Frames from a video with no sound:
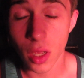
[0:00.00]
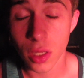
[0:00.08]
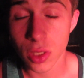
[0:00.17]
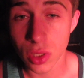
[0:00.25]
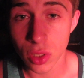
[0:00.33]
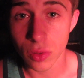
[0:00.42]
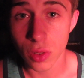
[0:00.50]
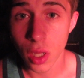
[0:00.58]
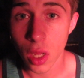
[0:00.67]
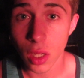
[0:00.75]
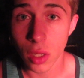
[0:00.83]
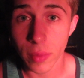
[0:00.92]
So,
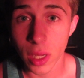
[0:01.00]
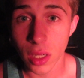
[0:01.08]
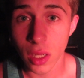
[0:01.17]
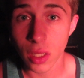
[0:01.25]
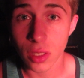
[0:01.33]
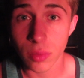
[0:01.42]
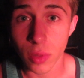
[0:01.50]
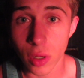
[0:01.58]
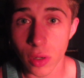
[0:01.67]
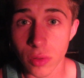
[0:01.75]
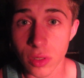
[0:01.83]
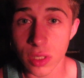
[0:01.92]
come back
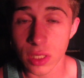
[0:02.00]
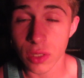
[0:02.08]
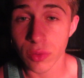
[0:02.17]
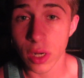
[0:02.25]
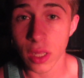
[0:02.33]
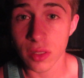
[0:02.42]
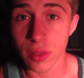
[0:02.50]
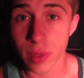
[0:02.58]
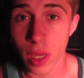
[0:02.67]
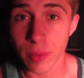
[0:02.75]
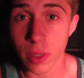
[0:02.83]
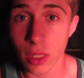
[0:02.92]
tomorrow to see what ends up
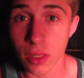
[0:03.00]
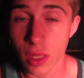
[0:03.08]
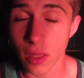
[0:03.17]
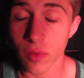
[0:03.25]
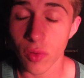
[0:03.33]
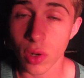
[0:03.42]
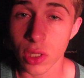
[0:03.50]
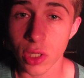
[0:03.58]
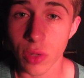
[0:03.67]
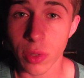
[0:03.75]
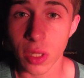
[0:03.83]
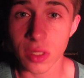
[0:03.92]
happening. Thank you for watching. I
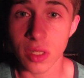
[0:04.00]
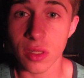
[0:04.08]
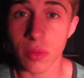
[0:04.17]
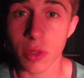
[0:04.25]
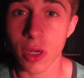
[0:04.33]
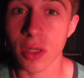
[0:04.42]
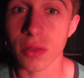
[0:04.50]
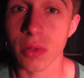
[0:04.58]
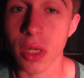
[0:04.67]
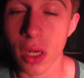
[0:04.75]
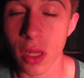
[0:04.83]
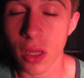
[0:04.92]
hope you guys did something awesome
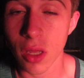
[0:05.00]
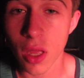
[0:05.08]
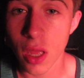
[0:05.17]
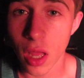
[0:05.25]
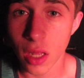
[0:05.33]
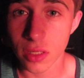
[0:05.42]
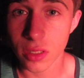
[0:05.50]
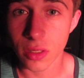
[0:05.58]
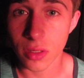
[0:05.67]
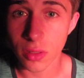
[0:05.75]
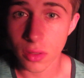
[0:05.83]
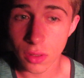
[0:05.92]
today. I'll see
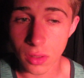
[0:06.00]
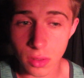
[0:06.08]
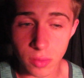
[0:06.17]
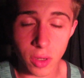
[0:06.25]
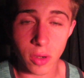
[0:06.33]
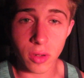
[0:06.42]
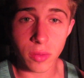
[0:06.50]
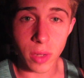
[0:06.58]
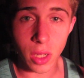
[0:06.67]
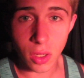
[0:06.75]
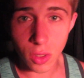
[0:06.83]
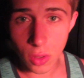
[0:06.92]
you tomorrow. Goodbye.